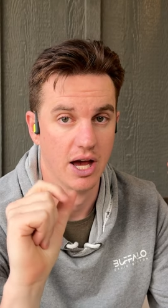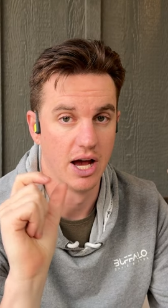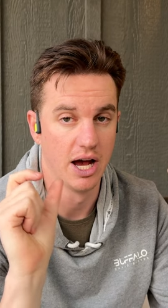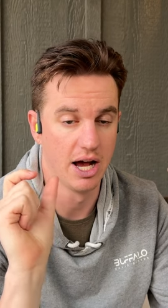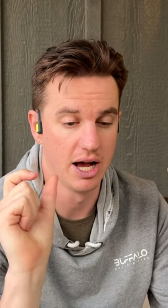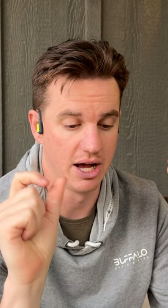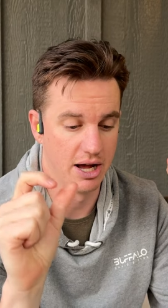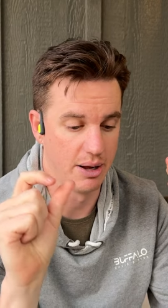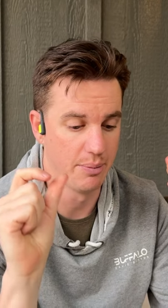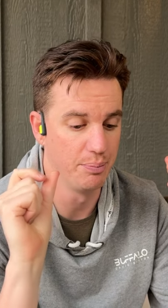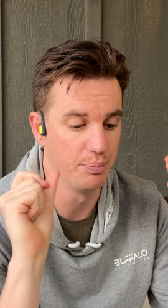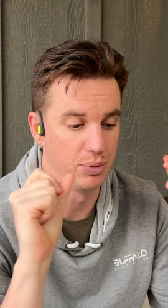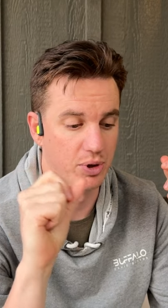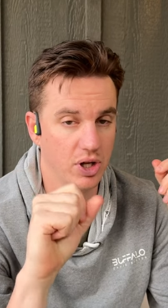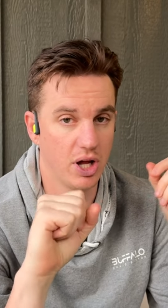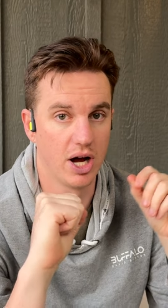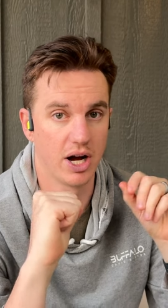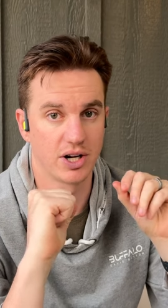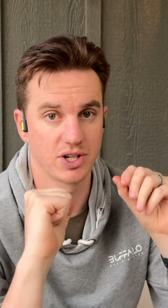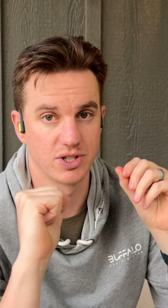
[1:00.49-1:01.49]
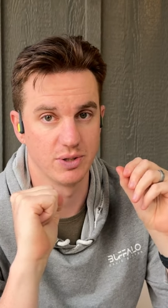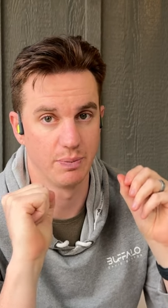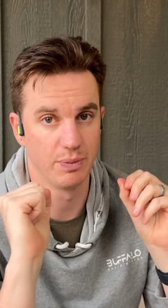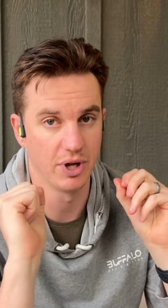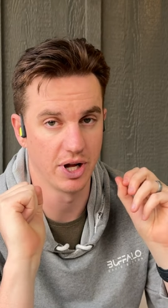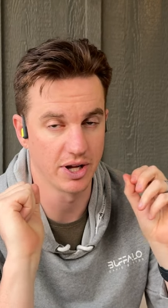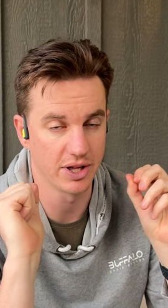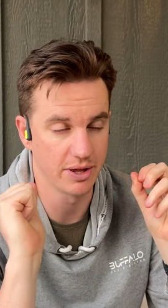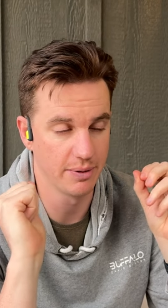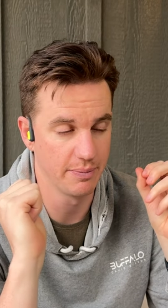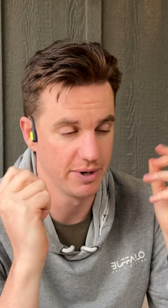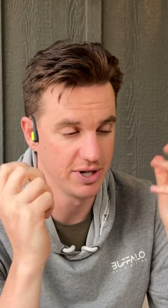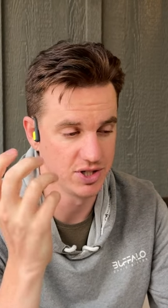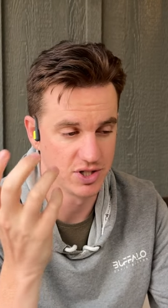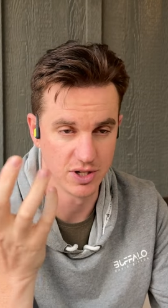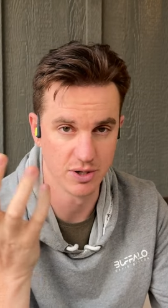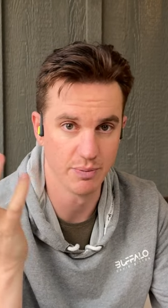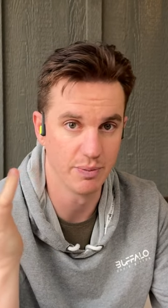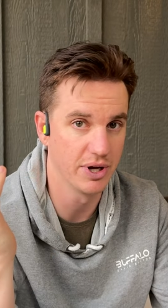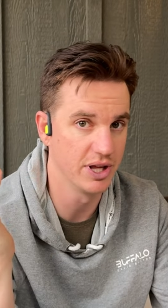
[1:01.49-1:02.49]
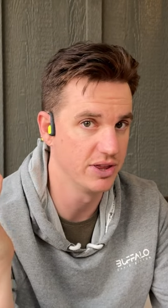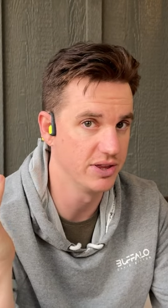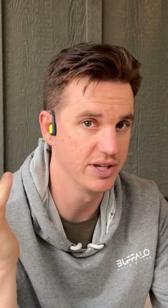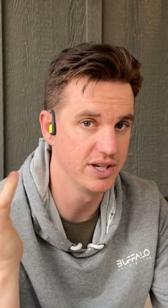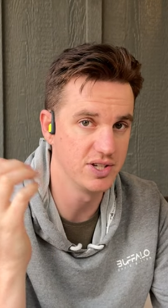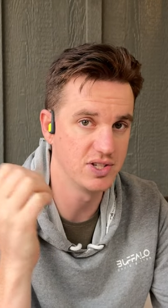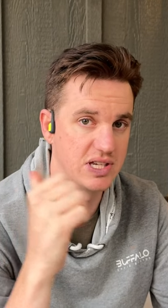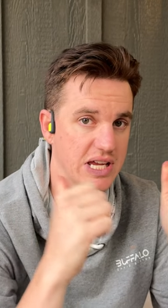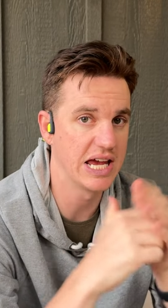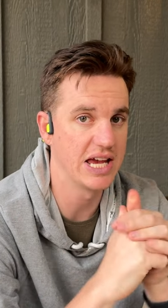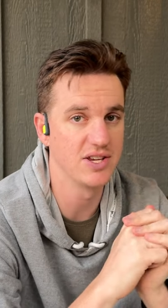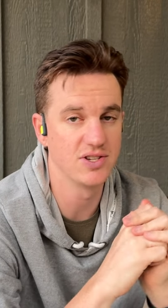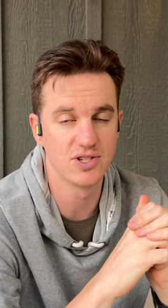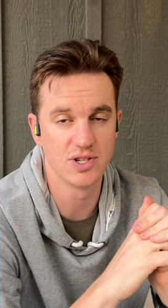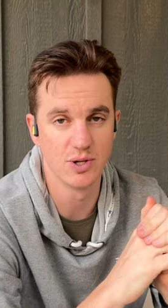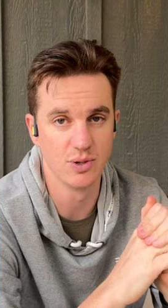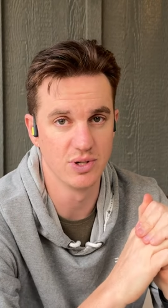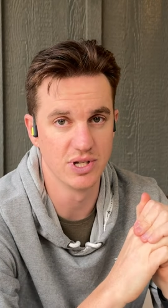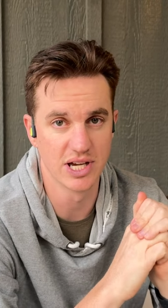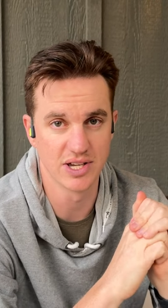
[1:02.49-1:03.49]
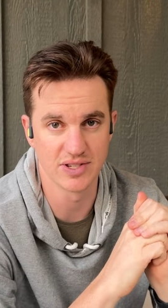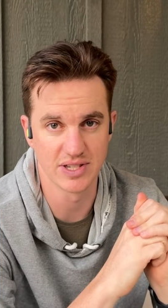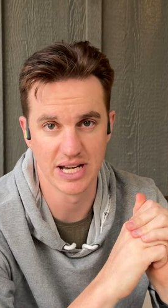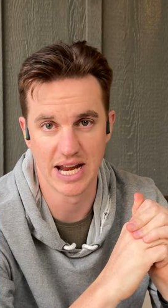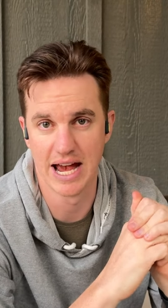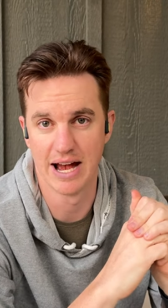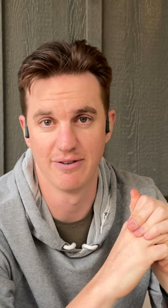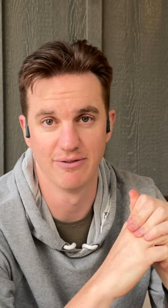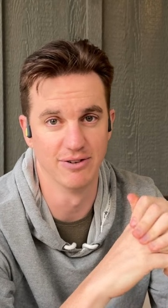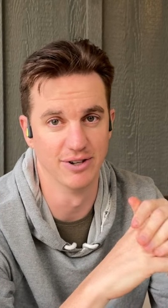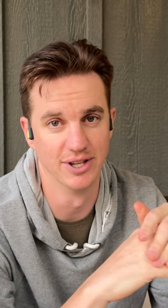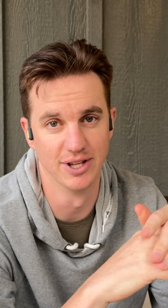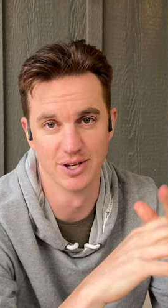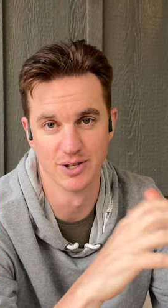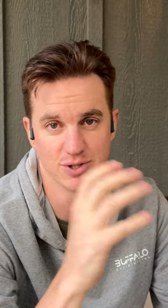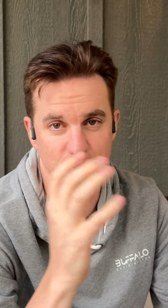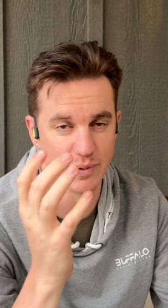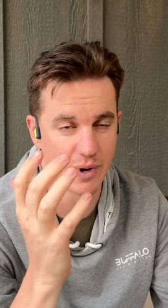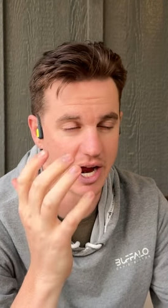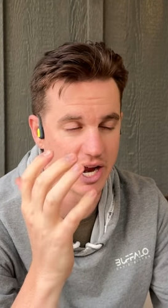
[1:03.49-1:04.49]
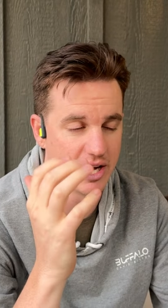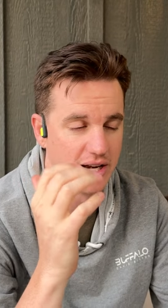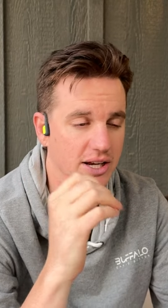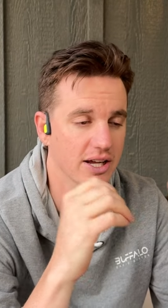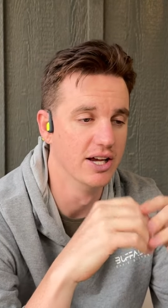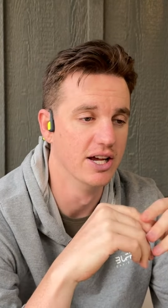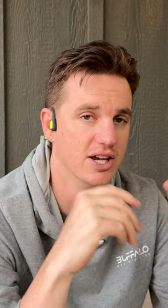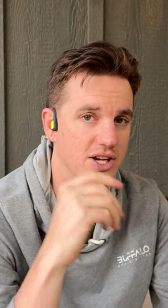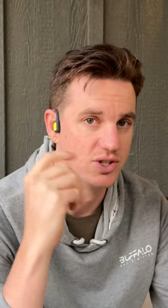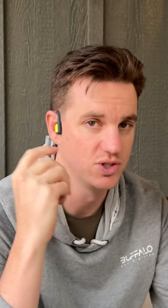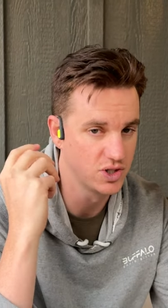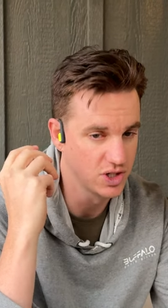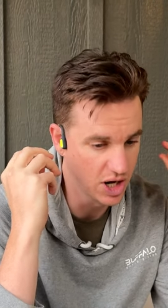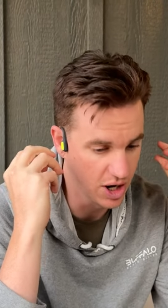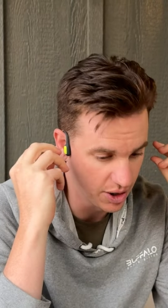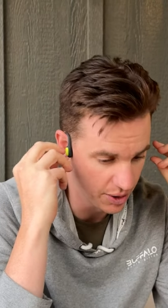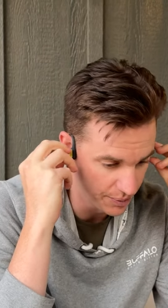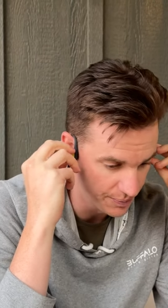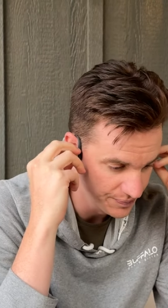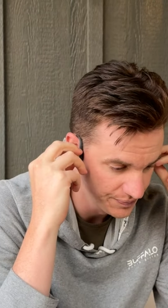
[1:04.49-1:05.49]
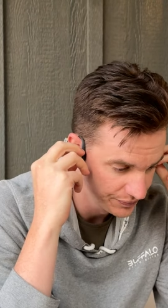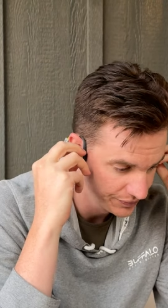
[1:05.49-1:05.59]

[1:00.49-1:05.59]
uh, block to plug them into. But these days, who doesn't have one of those, right? So